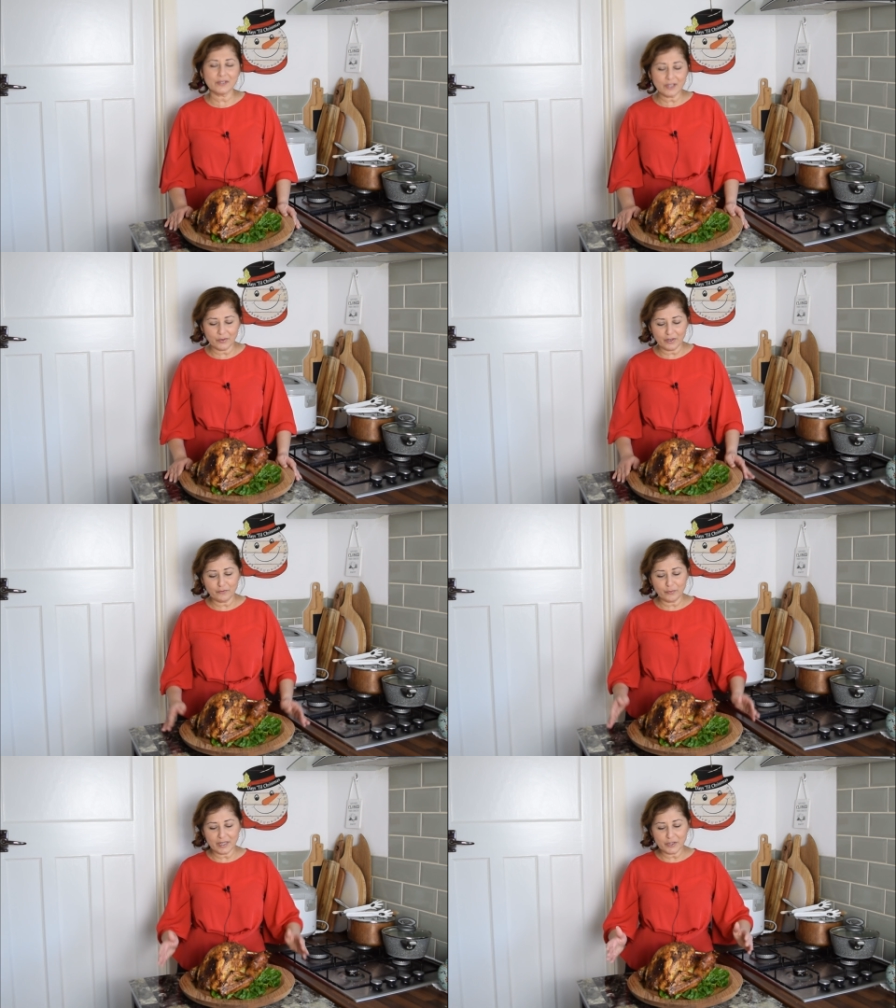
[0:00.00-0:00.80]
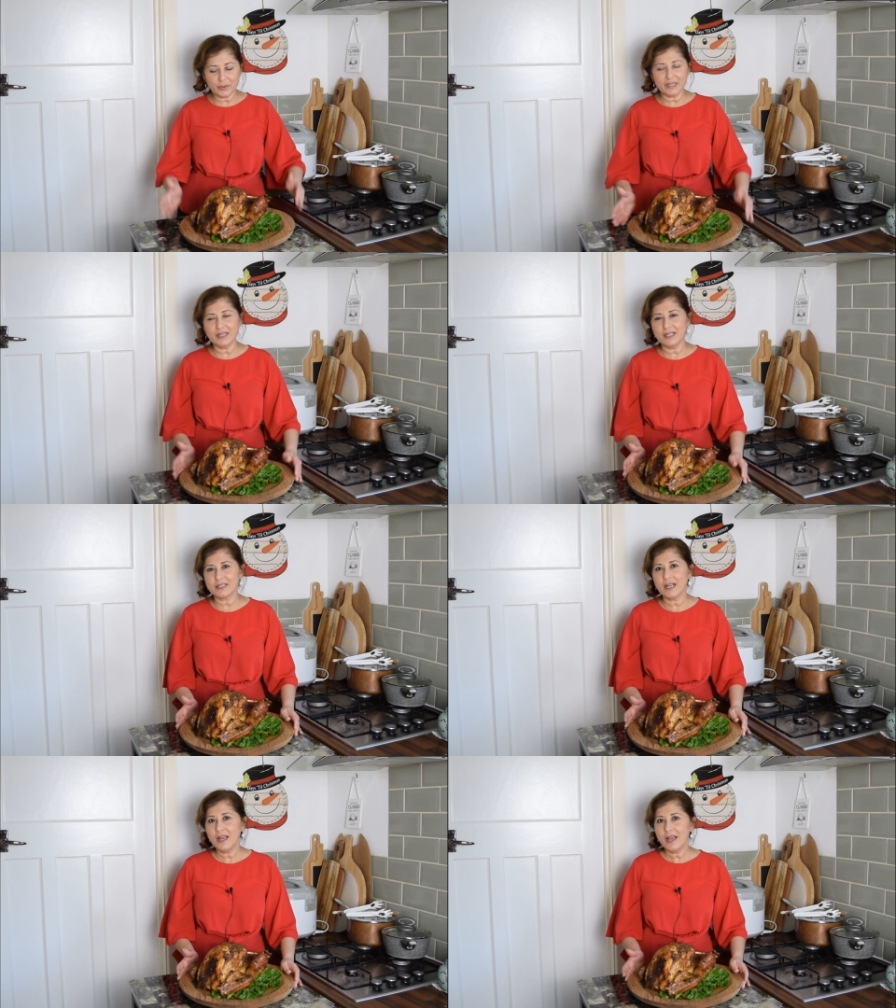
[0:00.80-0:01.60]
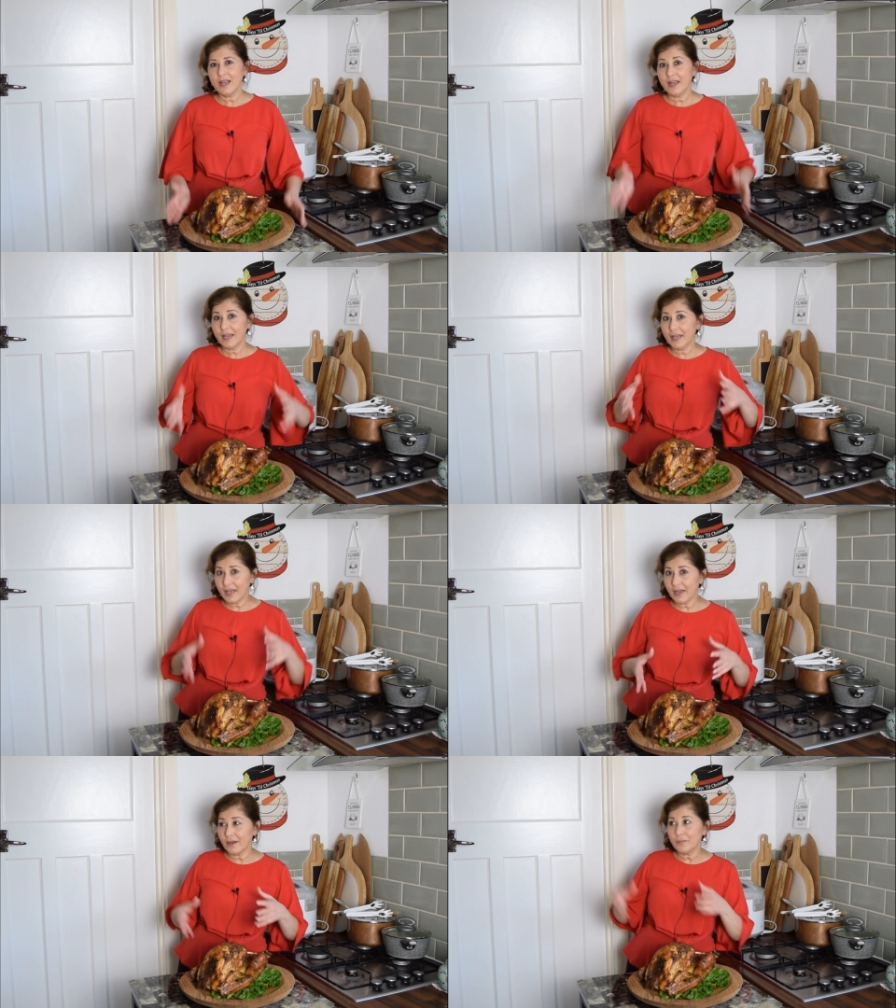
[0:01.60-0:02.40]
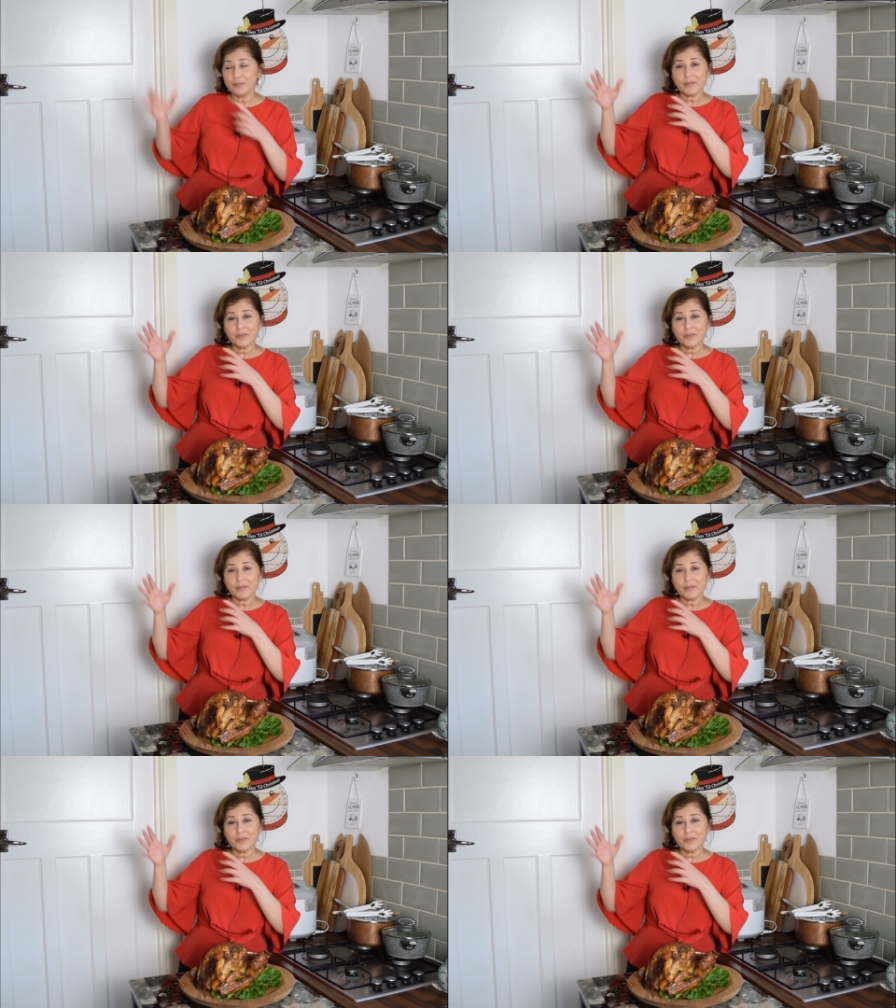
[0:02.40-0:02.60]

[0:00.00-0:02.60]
So if we're doing this here